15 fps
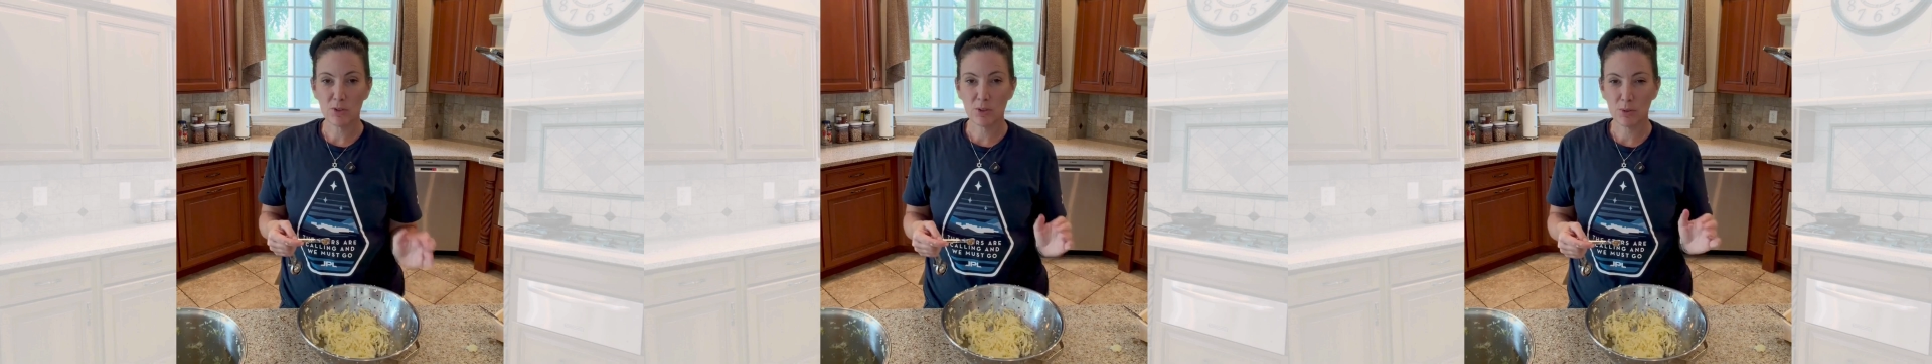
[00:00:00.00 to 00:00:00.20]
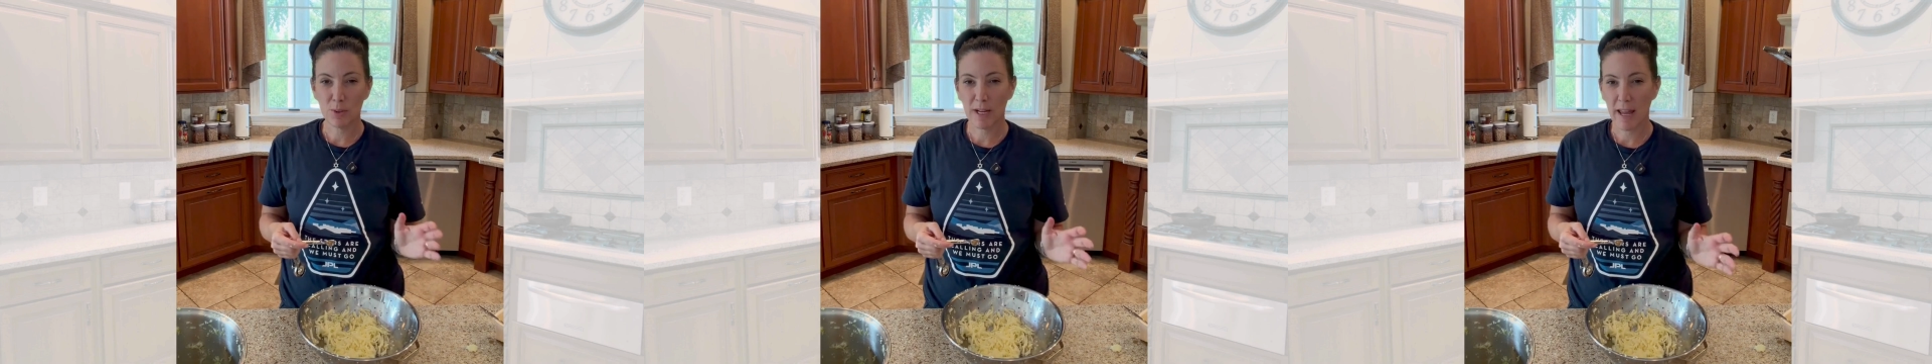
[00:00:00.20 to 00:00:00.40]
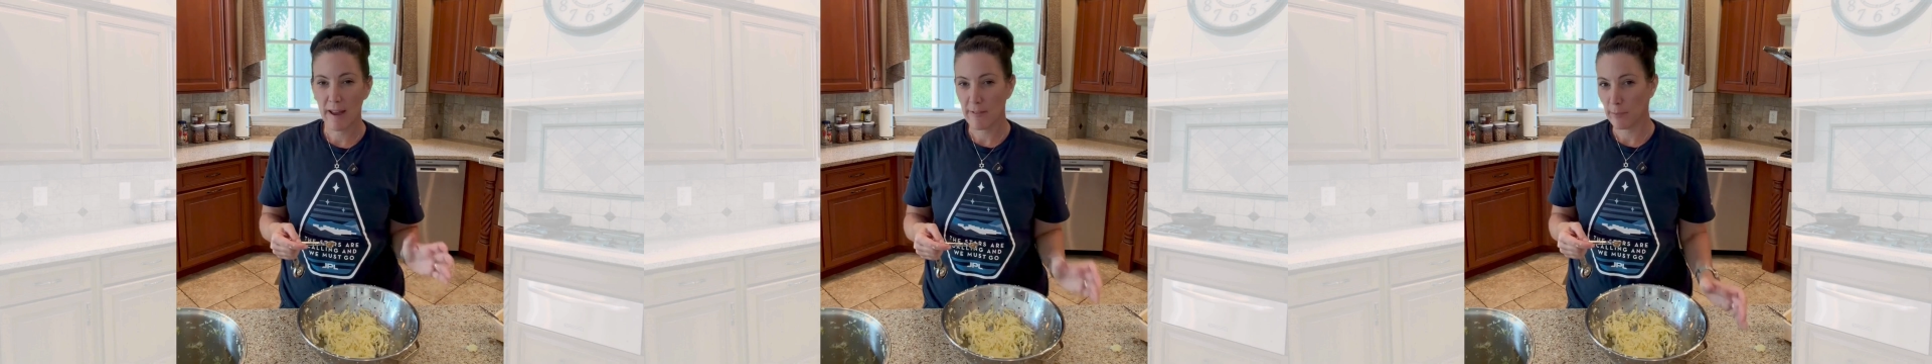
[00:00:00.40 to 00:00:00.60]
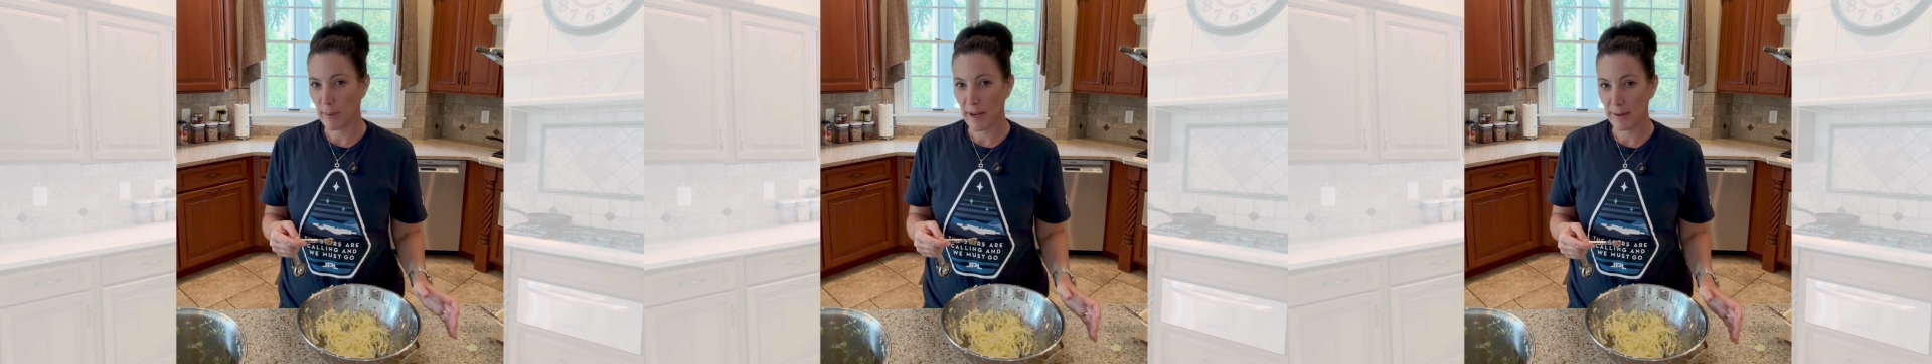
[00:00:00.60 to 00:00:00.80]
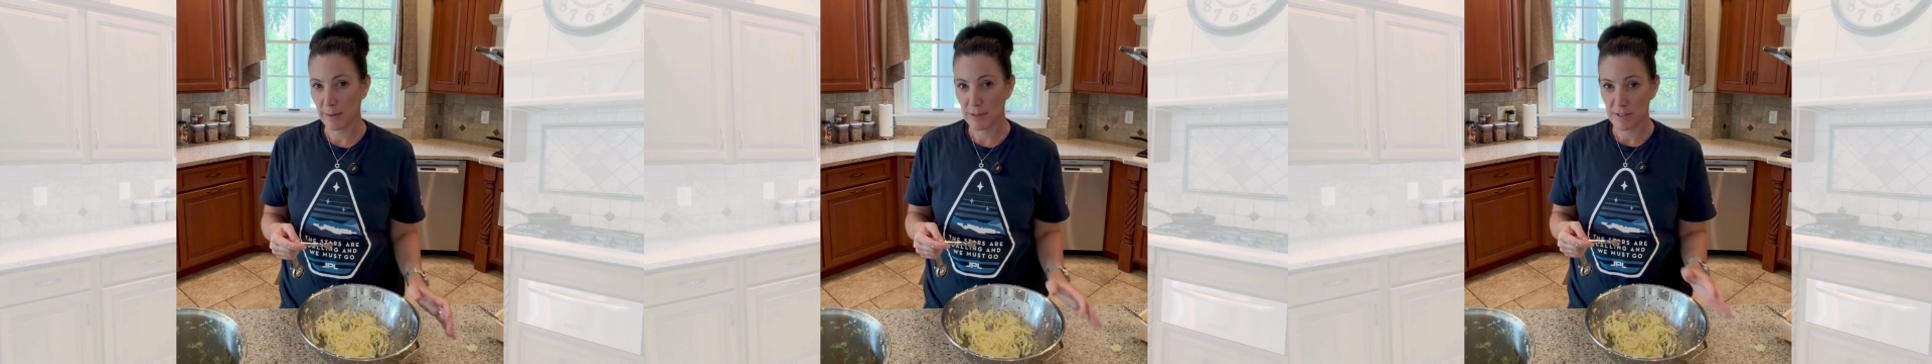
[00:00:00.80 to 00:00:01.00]
2.5
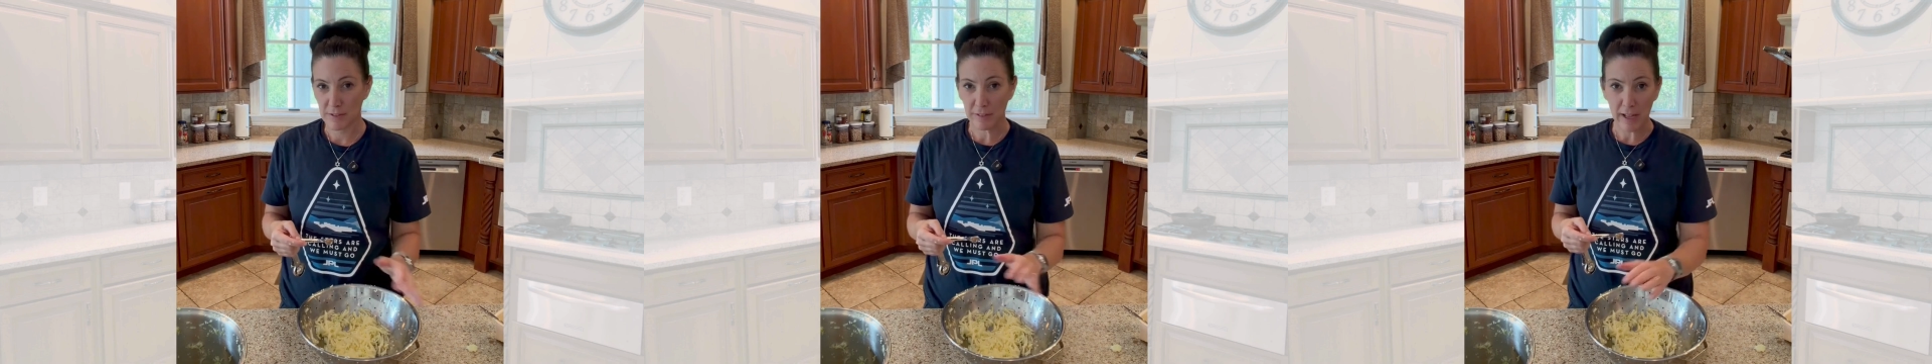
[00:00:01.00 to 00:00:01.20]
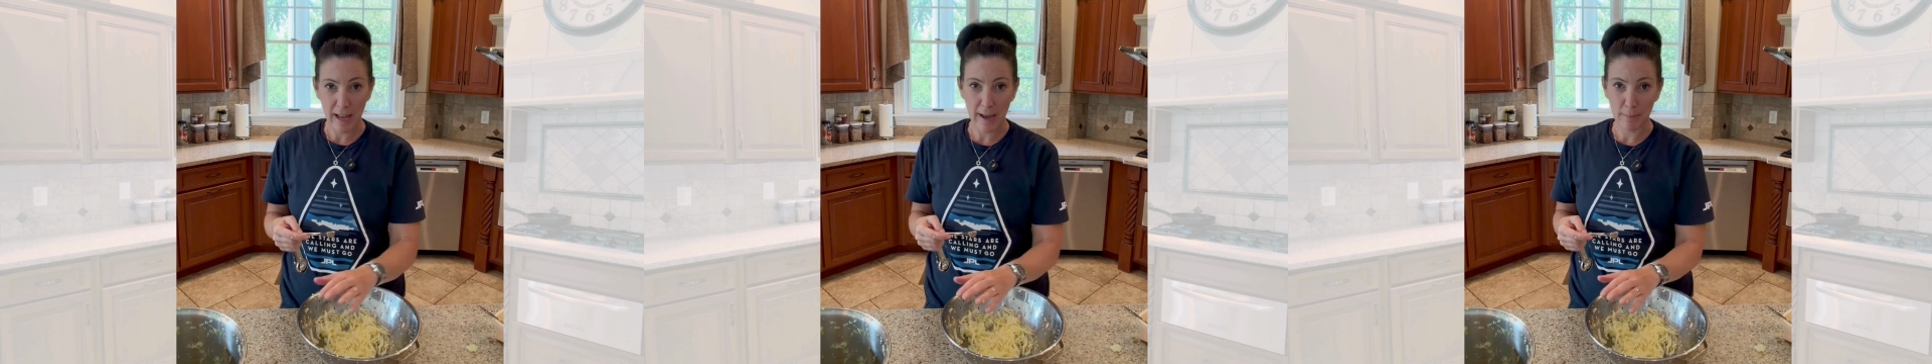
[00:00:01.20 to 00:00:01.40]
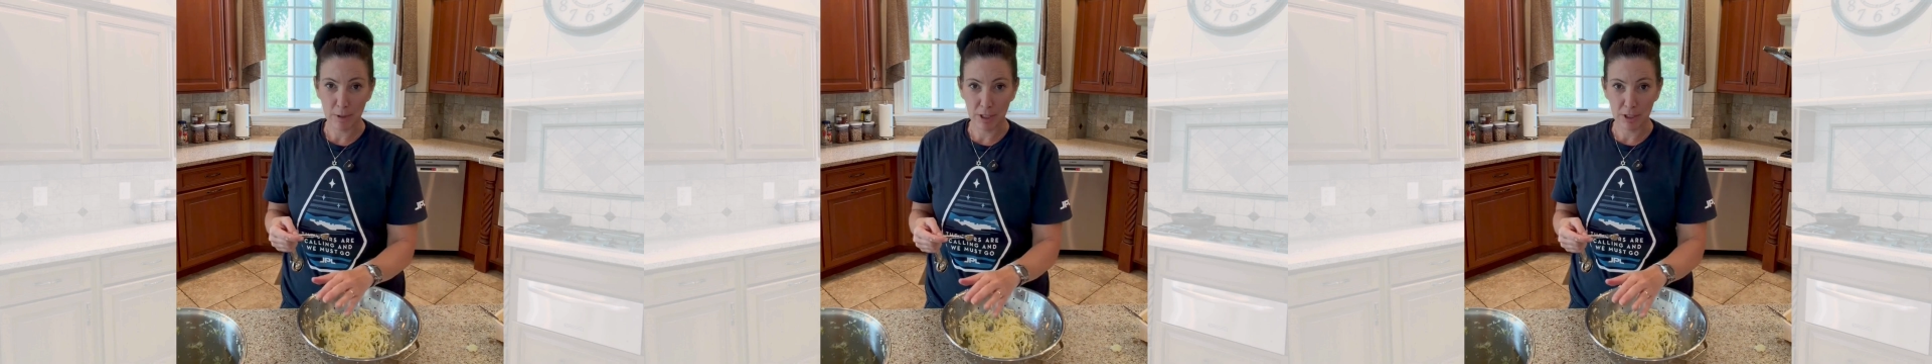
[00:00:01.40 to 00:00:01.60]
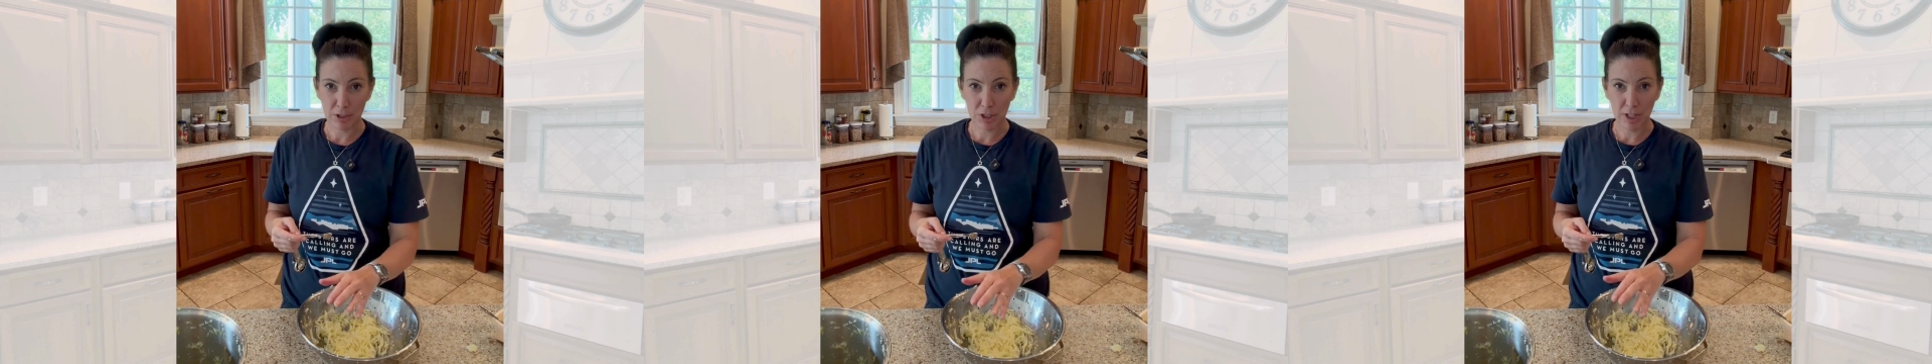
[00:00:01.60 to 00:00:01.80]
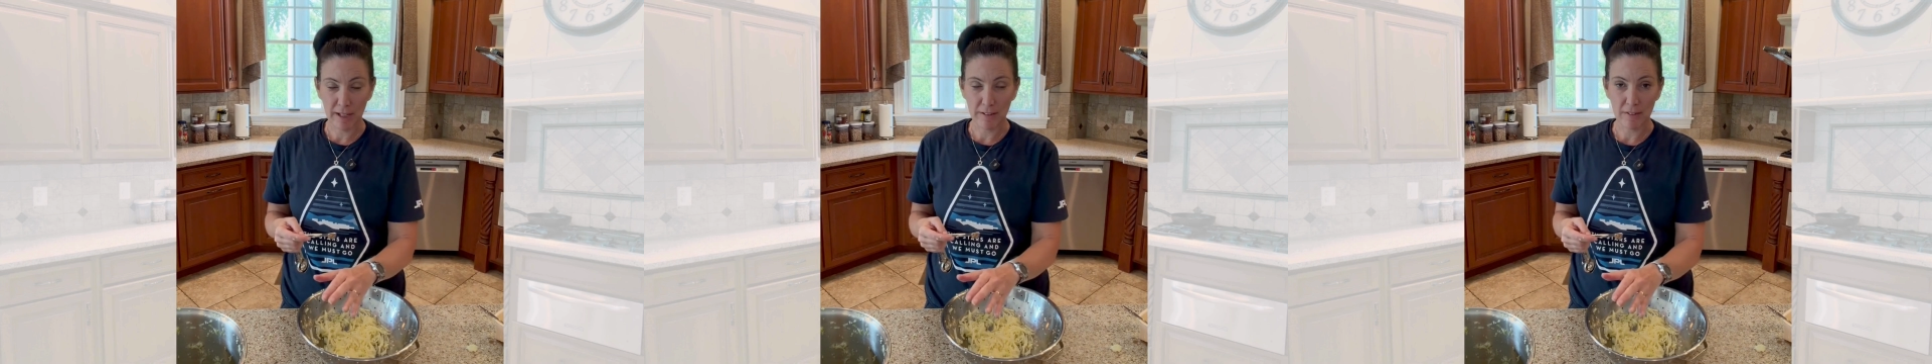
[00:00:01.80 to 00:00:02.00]
pounds of cabbage,
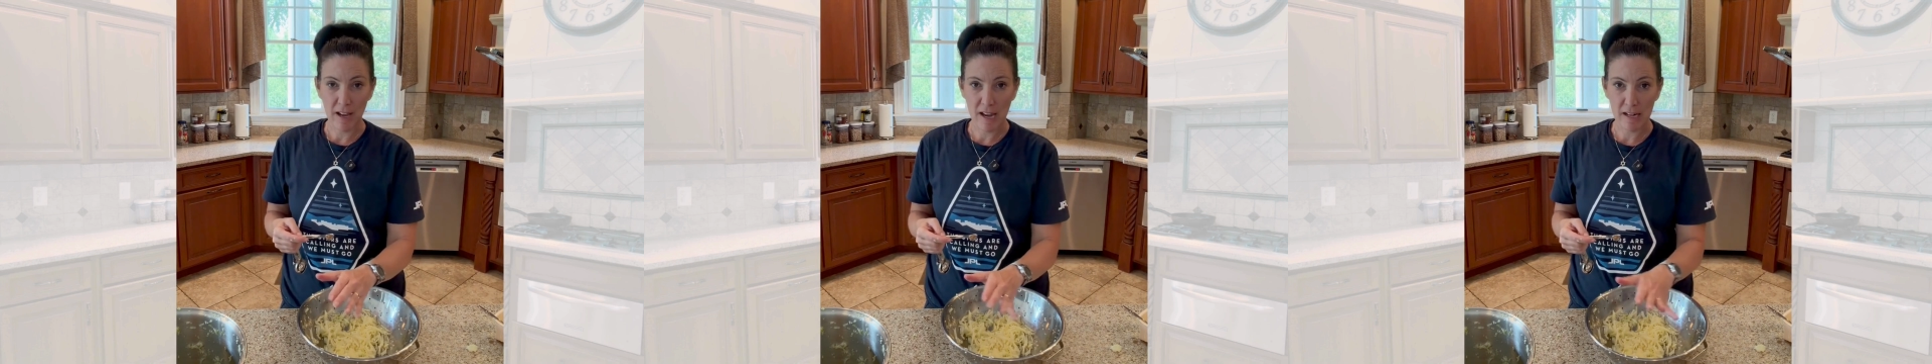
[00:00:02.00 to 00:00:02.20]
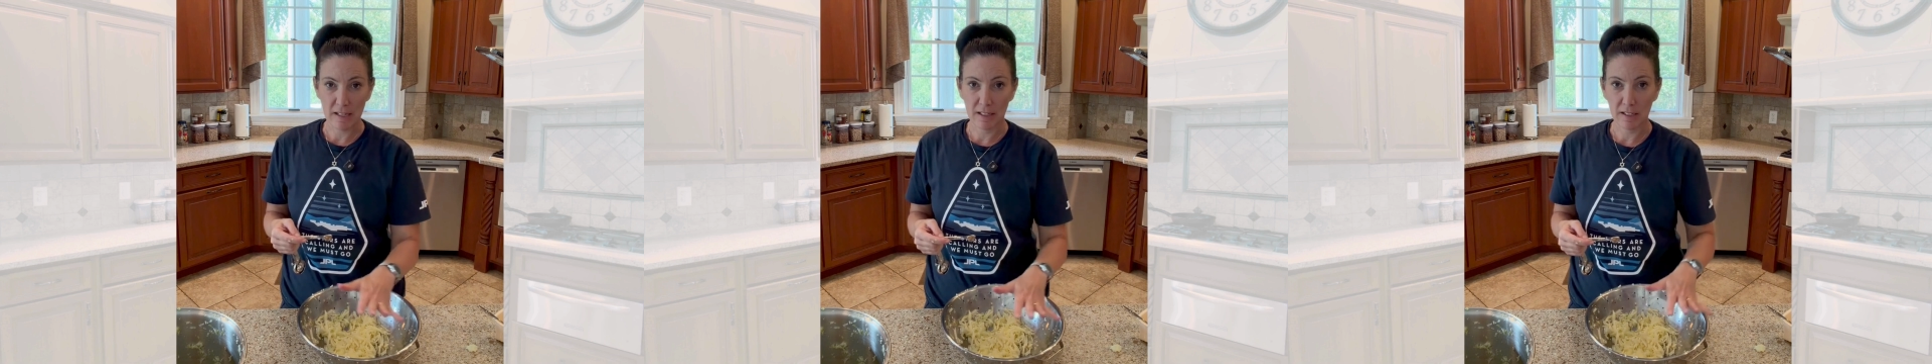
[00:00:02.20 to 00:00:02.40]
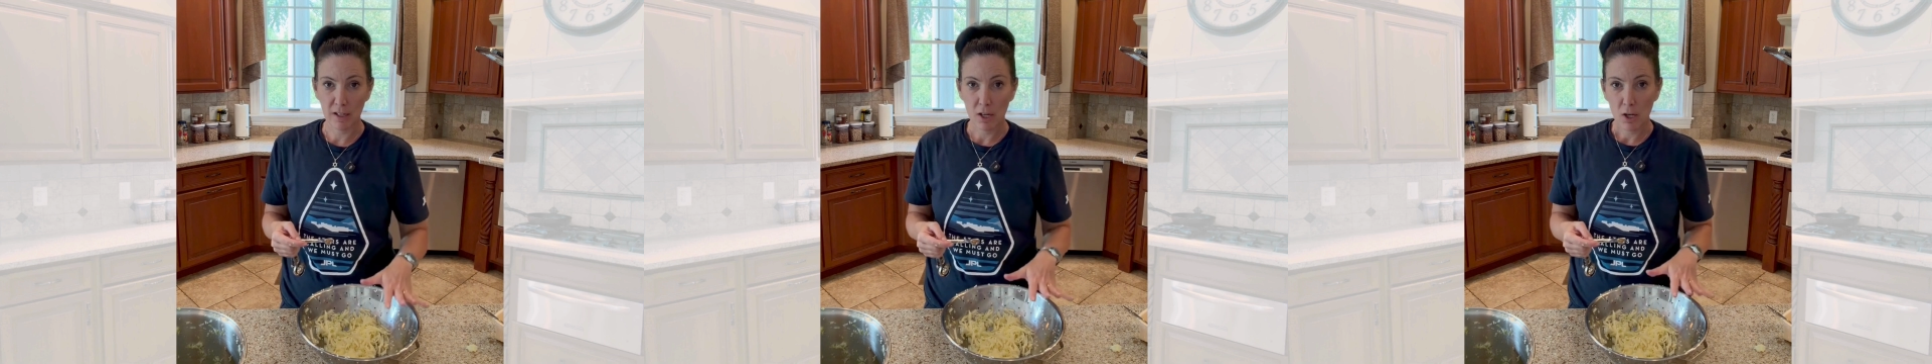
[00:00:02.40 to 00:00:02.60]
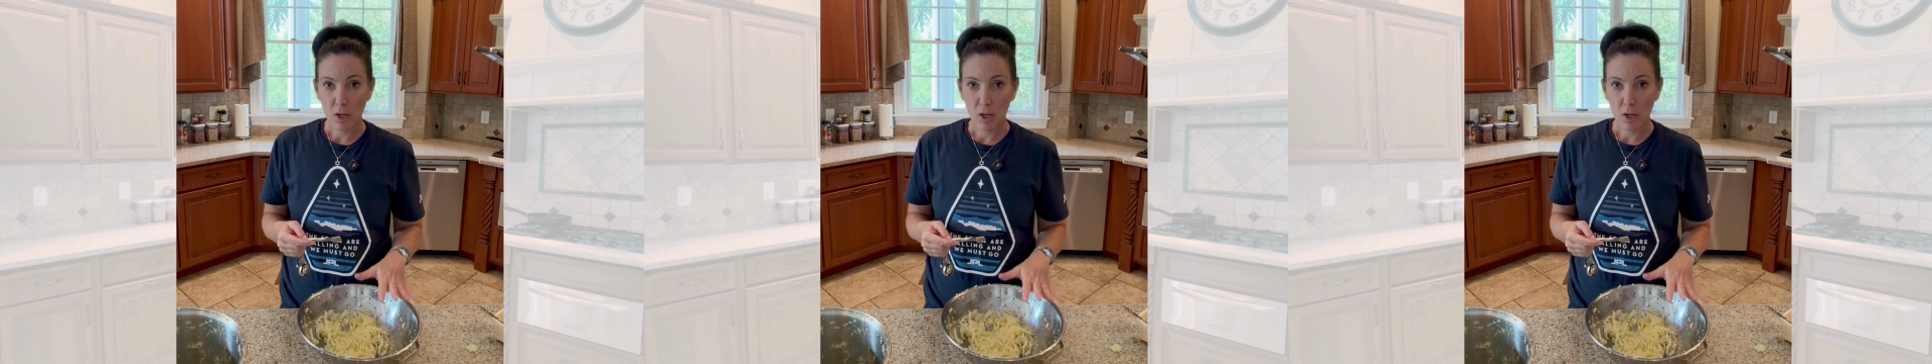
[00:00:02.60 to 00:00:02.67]
I've added